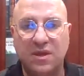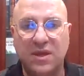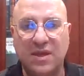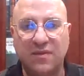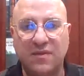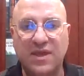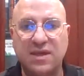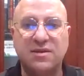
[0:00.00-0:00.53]

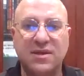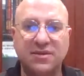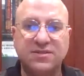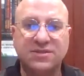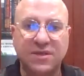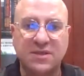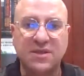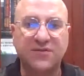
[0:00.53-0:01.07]
And then it
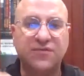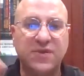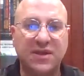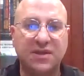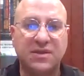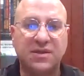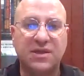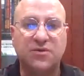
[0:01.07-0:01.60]

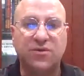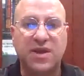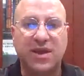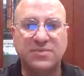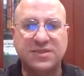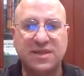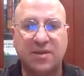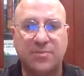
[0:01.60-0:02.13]
significantly
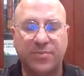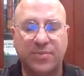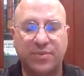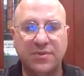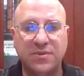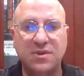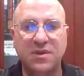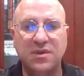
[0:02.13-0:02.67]
ramps up
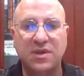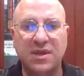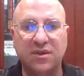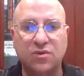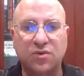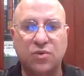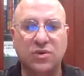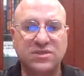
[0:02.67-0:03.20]

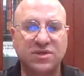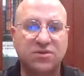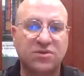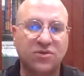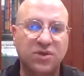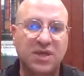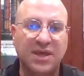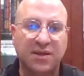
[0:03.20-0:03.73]
in
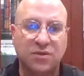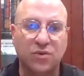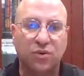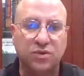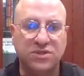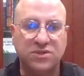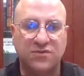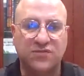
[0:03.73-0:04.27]
Q3 and
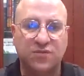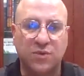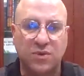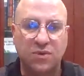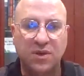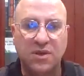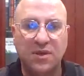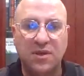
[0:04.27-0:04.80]
Q4.